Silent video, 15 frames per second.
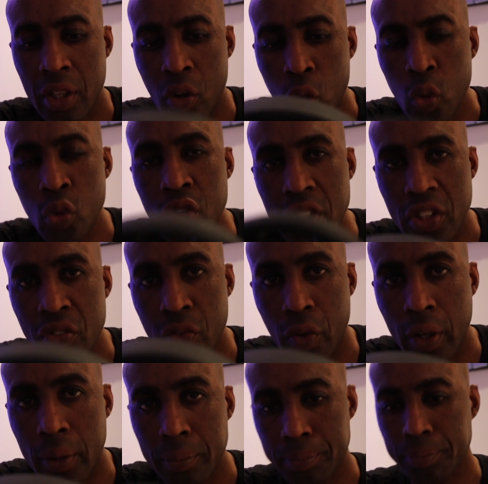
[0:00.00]
who's this
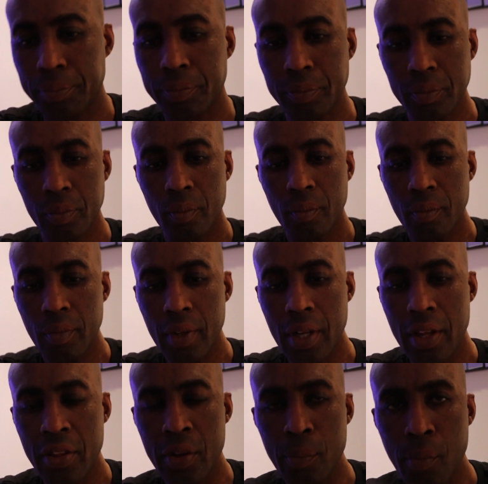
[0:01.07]
for?
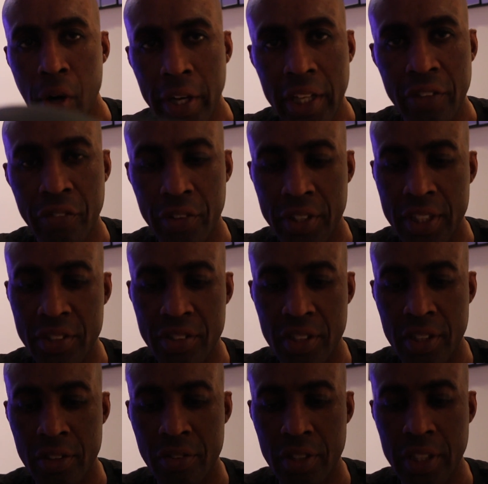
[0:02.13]
The market for this
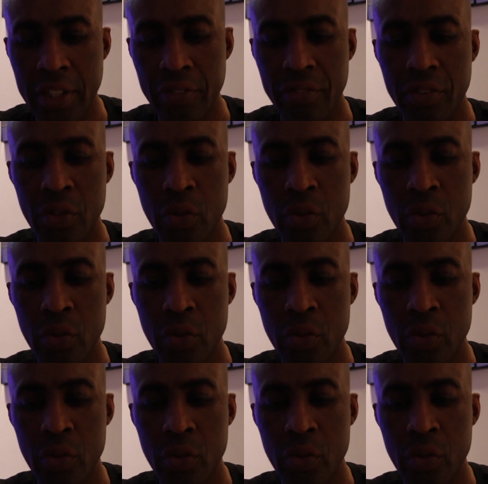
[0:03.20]
is if